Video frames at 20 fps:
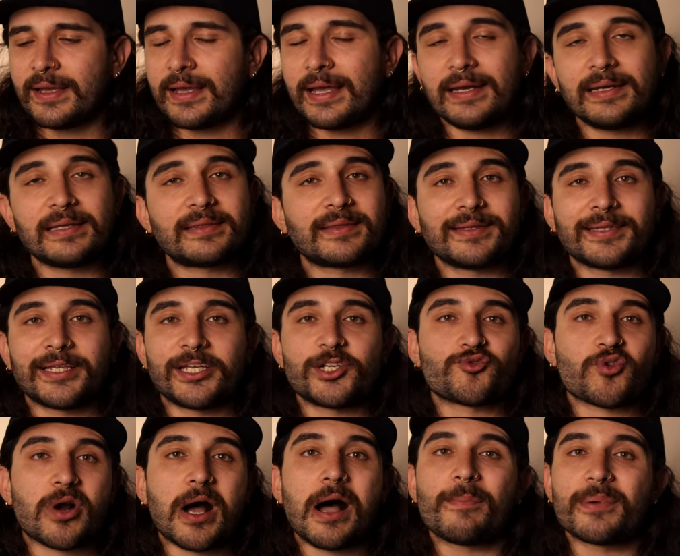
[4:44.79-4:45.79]
Anything they
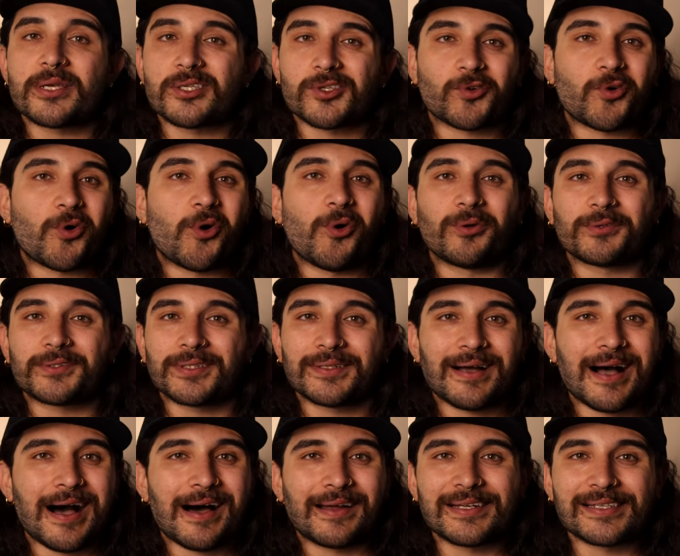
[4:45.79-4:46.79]
drop is gold,
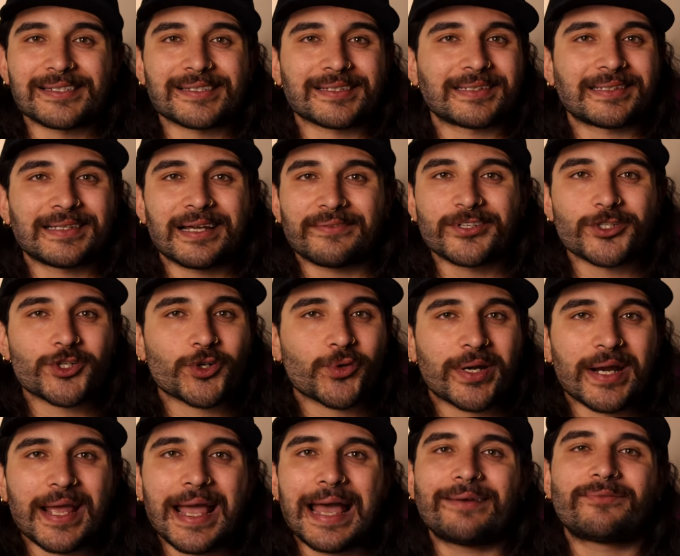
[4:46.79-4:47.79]
honestly. I've
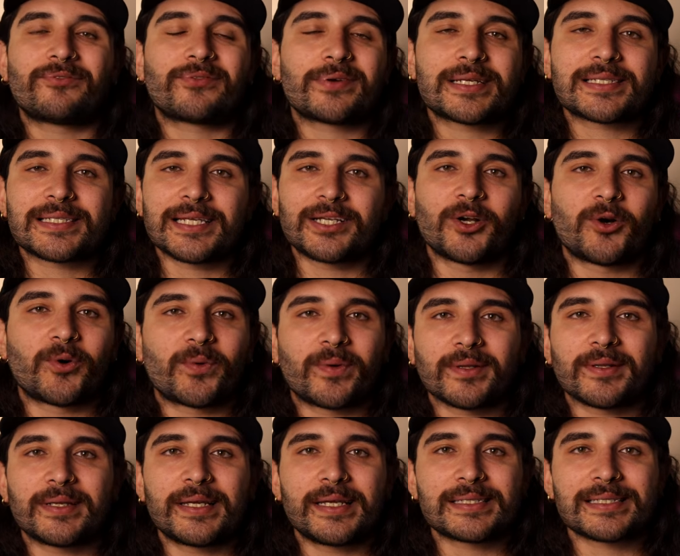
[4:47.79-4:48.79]
enjoyed every single
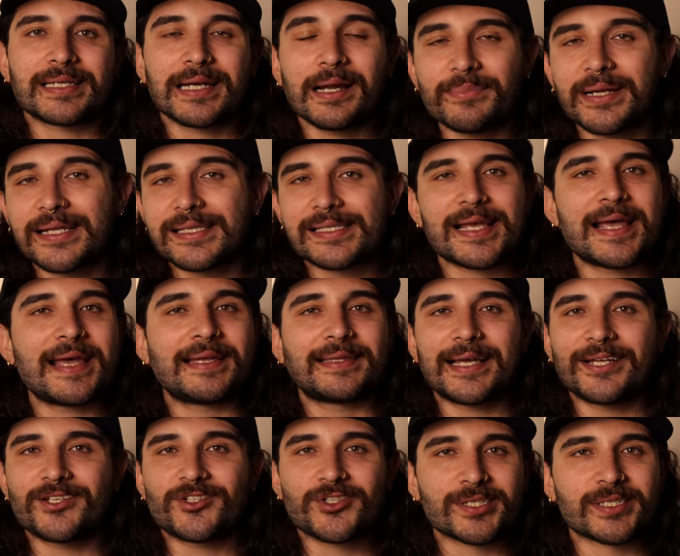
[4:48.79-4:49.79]
release, and I'm not saying
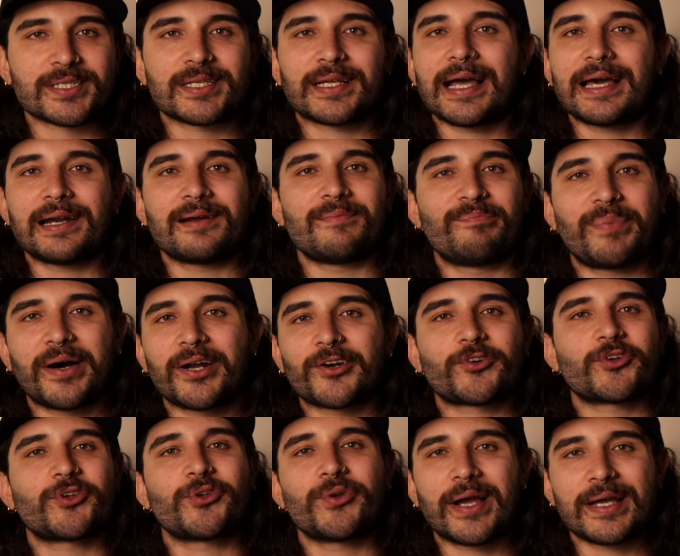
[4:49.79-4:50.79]
that just to kind of
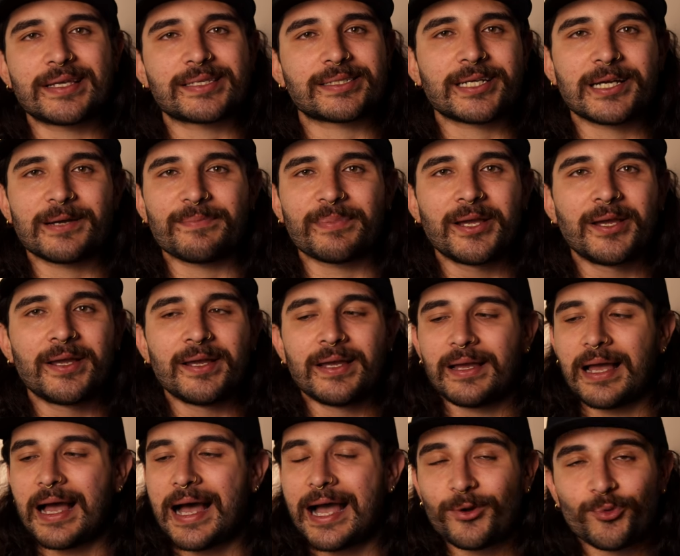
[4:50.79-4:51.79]
butter you guys up.
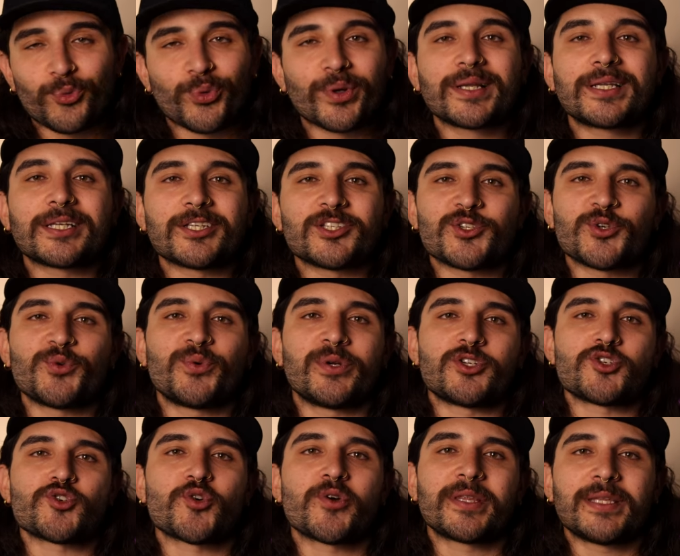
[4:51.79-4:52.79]
I really do
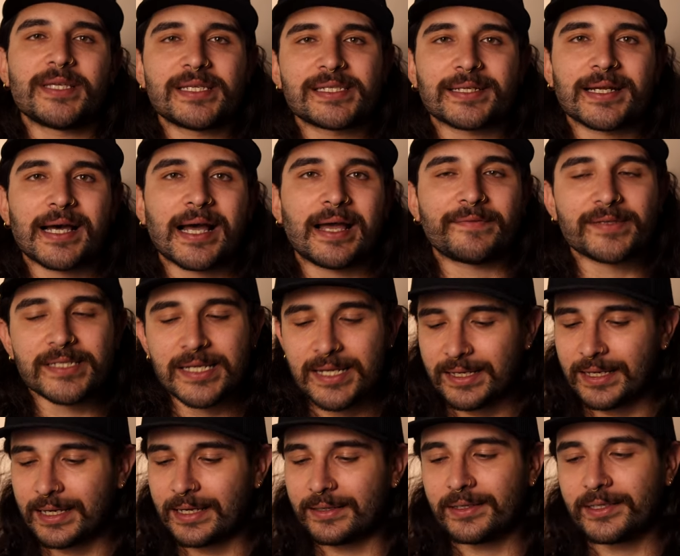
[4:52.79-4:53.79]
enjoy these knives.
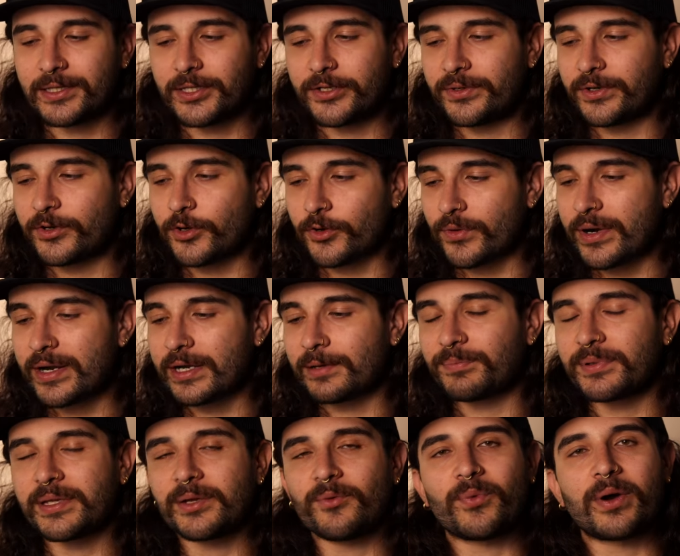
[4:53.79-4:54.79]
I think they're
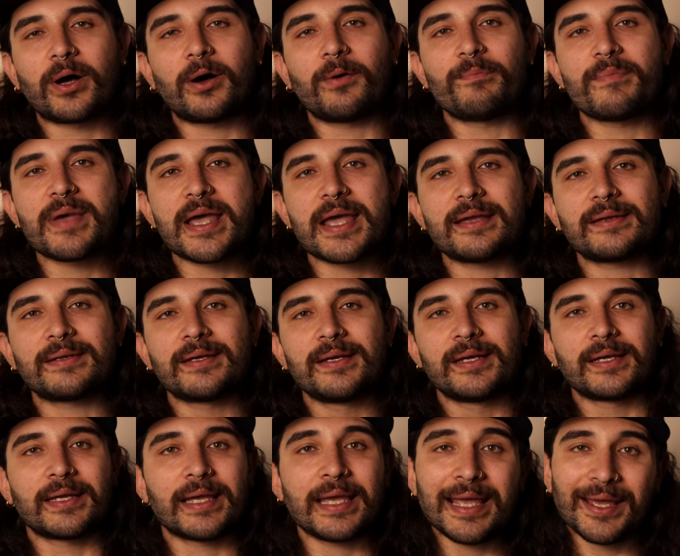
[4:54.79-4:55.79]
incredibly well made,
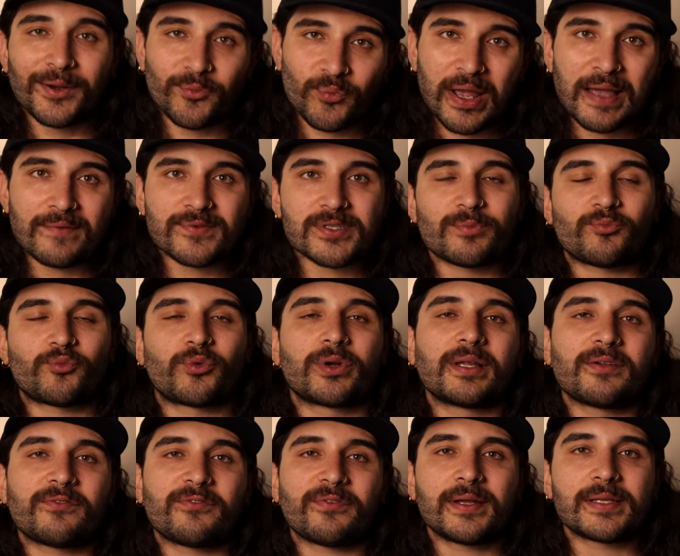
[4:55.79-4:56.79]
and we have some
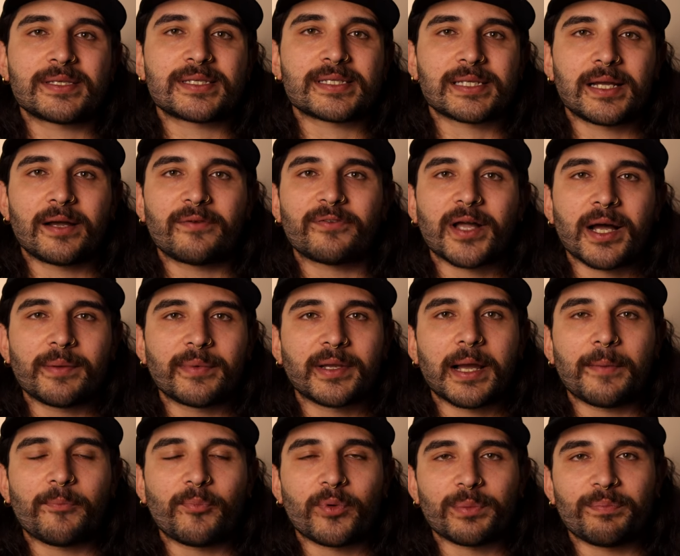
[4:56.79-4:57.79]
really fun stuff coming
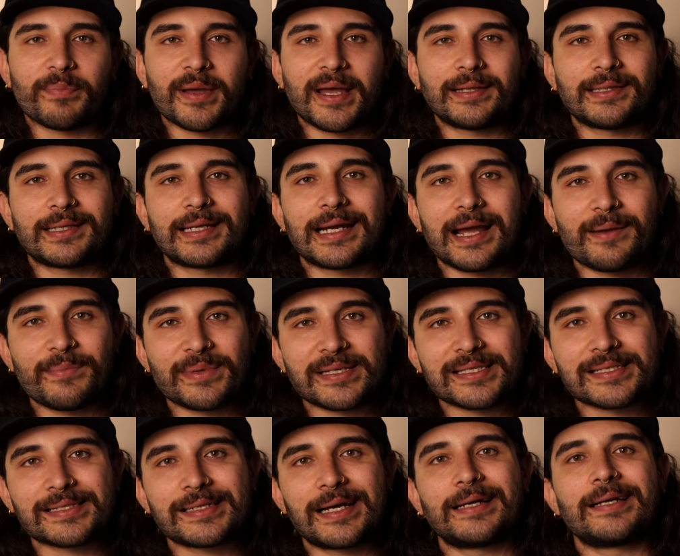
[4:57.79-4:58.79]
up with Ben that I'm
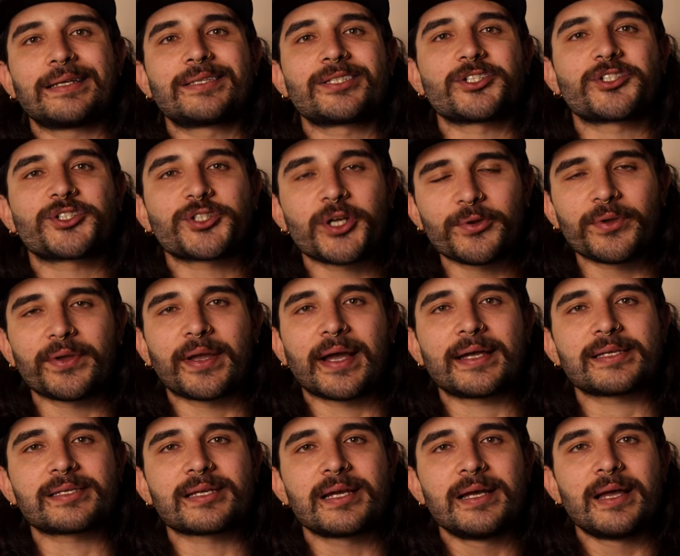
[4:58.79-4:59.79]
excited to show you
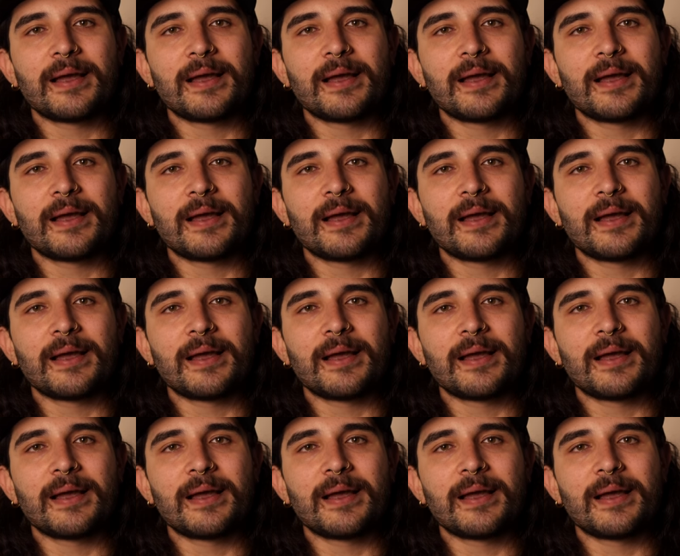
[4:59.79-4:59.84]
guys.